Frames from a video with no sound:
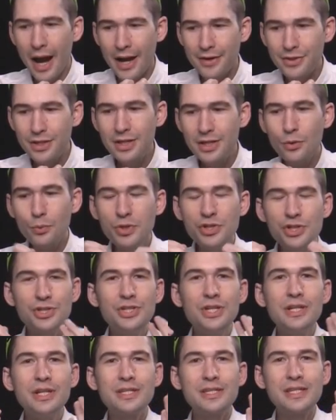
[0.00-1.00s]
I think we
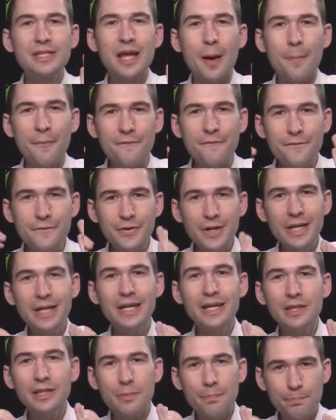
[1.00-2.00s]
just need to stop
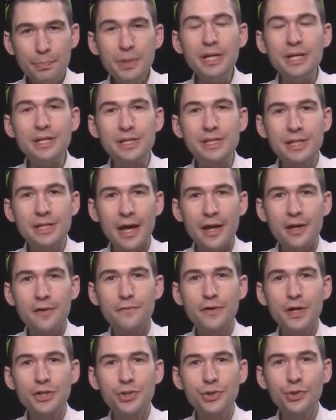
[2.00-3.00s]
feeding the beast, and
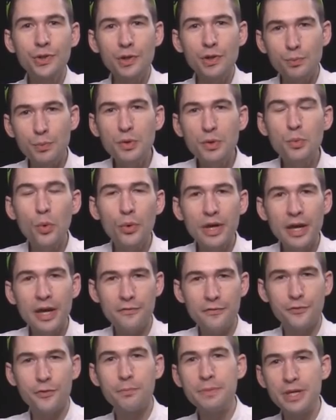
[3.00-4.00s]
eventually we will
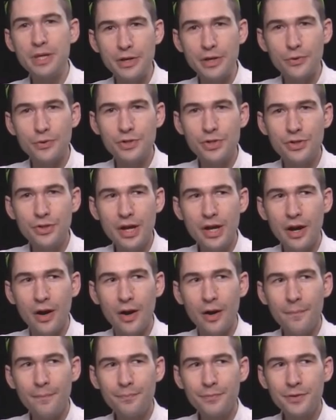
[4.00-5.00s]
get from here to
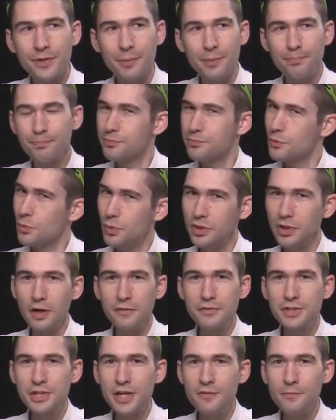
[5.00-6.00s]
there. Yep, We
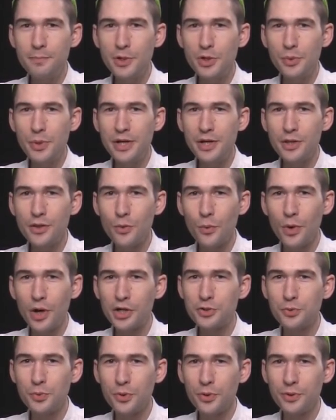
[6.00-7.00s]
love Steve McQueen in the
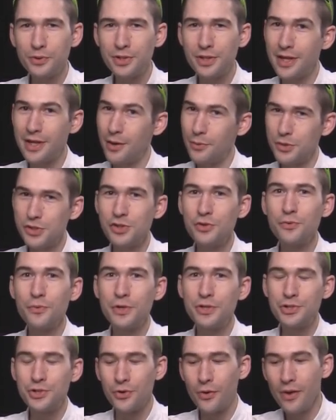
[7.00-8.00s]
watch world, and that was an
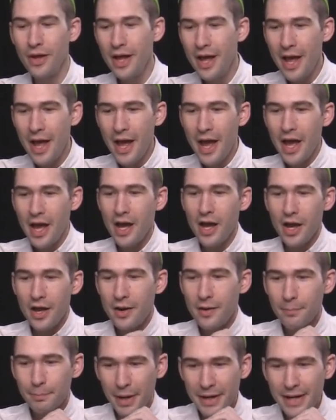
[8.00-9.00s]
original.
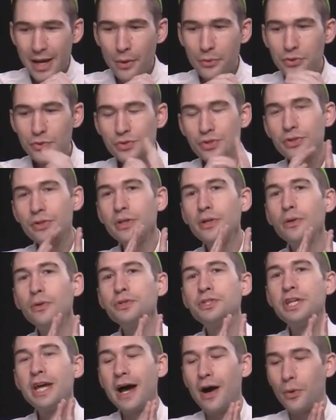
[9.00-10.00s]
By now, there's little
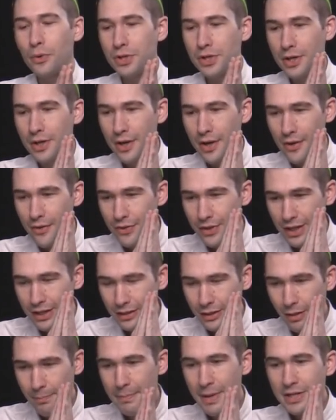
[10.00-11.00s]
doubt that
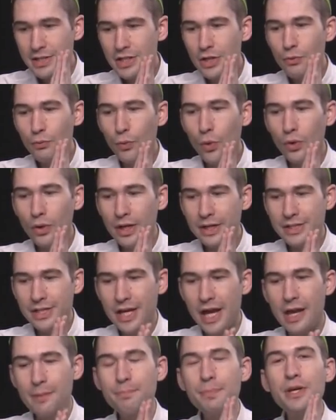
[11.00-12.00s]
lamenting Rolex
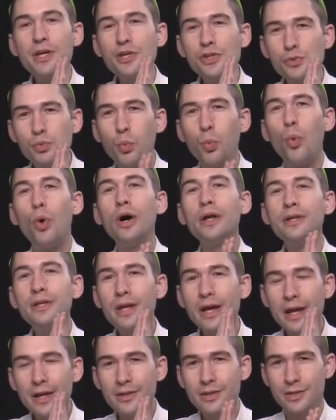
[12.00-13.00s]
hype is
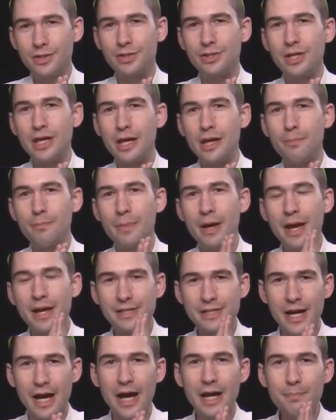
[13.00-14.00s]
one and the same
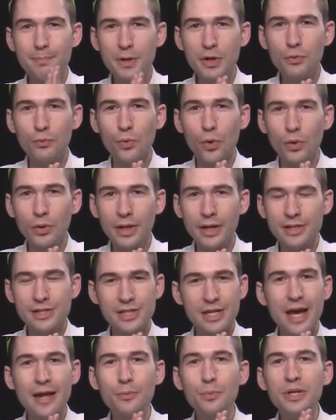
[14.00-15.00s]
as hyping
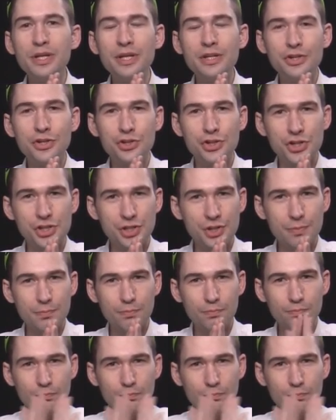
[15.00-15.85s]
Rolex, and we need to just